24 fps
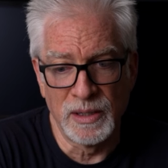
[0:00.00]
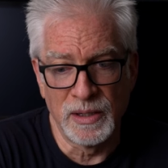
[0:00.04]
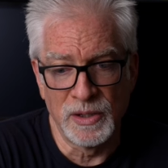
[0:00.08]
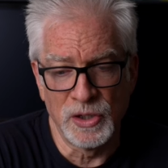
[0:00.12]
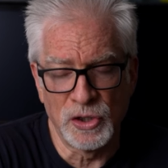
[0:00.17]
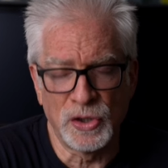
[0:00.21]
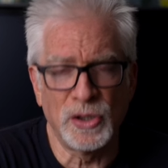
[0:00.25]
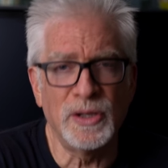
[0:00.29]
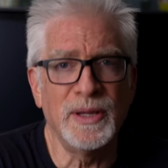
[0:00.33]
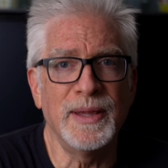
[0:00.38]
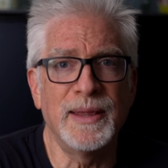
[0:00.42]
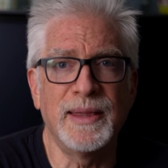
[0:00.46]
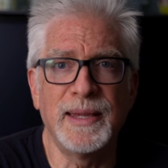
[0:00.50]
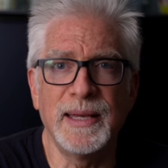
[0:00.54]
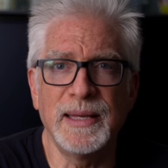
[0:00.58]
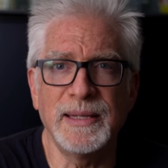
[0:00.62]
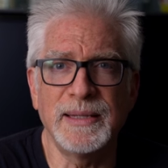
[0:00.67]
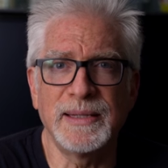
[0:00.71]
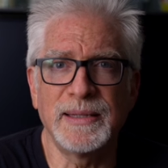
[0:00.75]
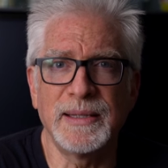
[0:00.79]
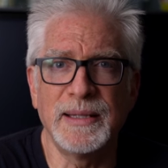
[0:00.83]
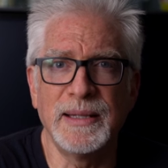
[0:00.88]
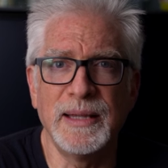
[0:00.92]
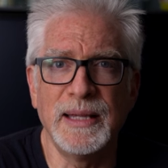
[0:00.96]
shouldn't
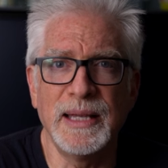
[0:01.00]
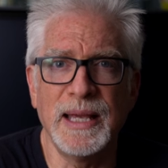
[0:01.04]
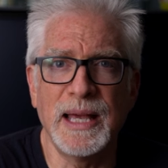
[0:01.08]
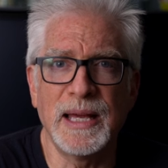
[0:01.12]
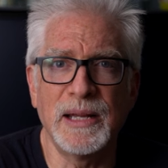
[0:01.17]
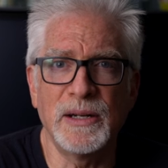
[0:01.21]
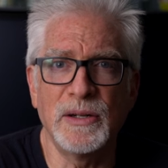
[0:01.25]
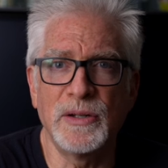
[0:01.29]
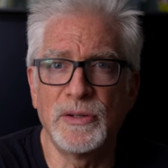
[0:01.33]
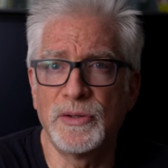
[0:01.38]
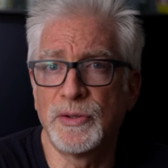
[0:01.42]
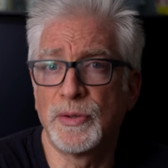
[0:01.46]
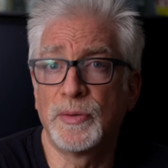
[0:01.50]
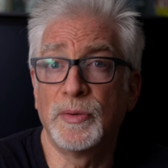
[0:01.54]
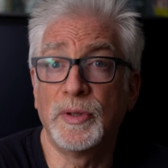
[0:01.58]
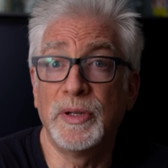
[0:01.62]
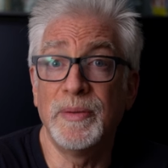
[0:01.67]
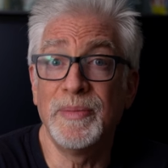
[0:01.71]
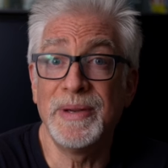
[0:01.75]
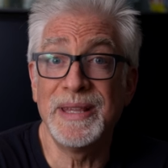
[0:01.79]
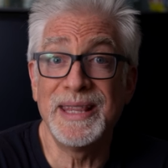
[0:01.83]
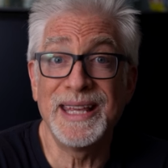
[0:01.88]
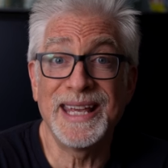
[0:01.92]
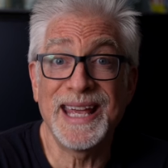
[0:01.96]
this, in the end, truly
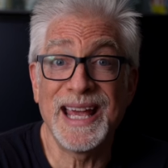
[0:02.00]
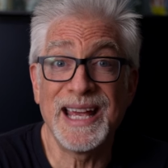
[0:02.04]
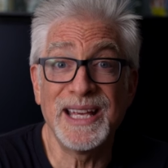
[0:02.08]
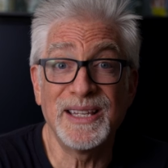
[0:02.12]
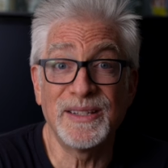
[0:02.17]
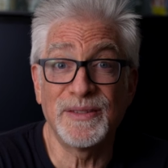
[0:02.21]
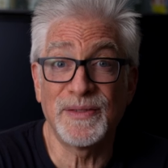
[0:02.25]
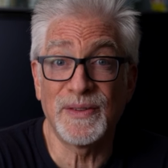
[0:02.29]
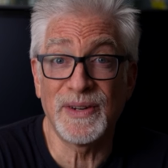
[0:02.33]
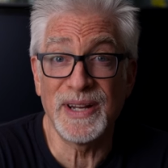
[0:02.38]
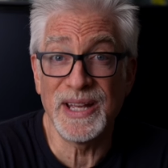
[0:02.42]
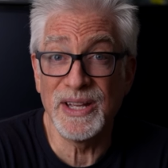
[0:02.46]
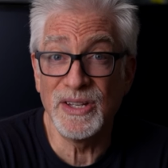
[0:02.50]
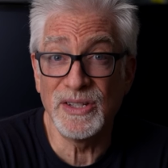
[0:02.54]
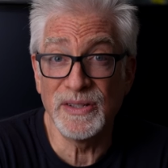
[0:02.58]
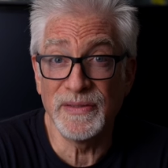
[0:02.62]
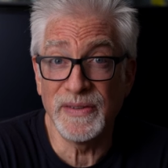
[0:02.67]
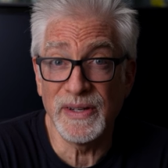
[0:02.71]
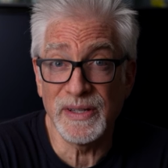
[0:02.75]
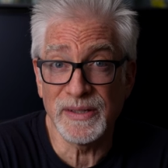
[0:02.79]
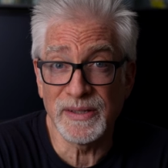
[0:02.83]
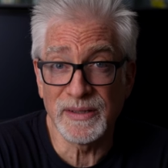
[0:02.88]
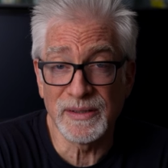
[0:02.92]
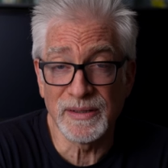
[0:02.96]
be the case for each of
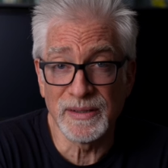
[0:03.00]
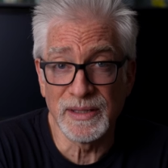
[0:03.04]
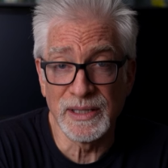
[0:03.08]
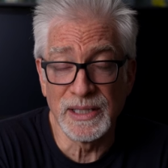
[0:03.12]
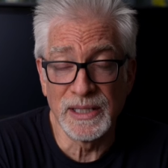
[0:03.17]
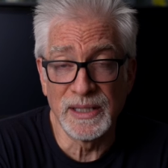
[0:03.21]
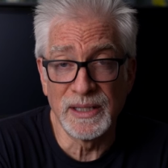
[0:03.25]
us?